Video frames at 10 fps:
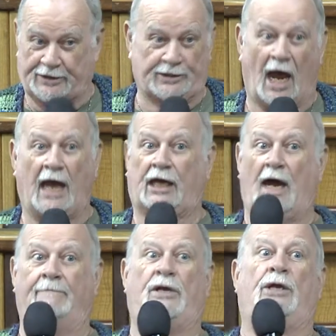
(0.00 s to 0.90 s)
So if you
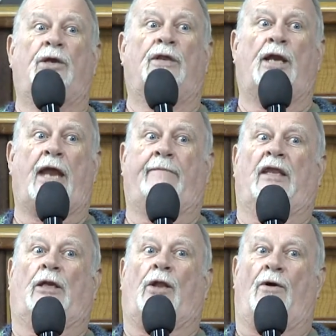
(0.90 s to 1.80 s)
get a little angel
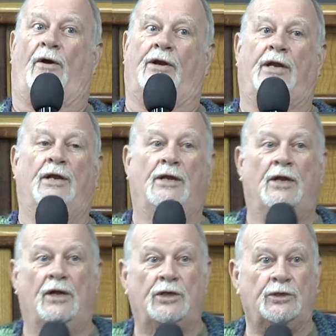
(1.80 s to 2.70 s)
shows up in your
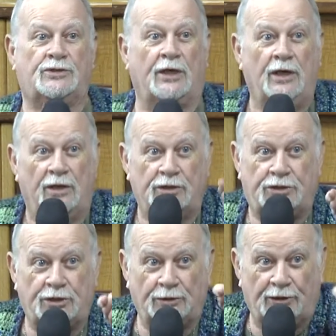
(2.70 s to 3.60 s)
living room
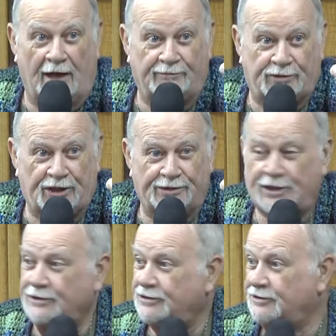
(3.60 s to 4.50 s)
and it says, I
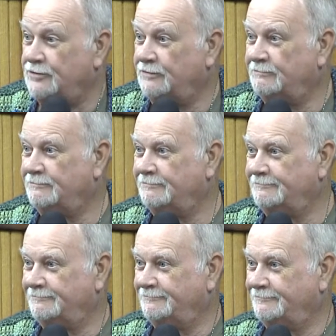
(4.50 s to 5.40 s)
come to you in the name of the
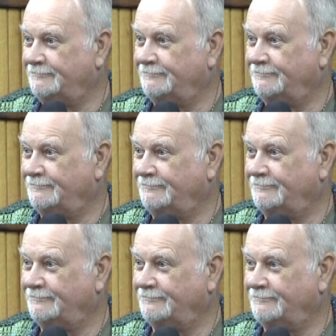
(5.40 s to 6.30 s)
Lord,
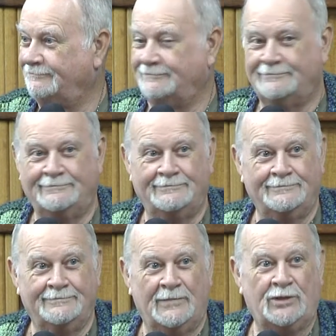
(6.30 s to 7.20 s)
you say,
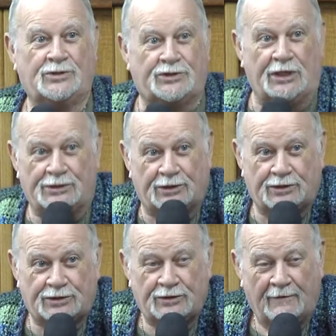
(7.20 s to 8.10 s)
Do you love
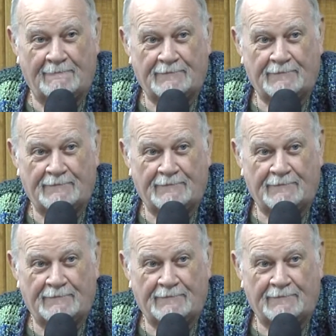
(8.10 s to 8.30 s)
Jesus?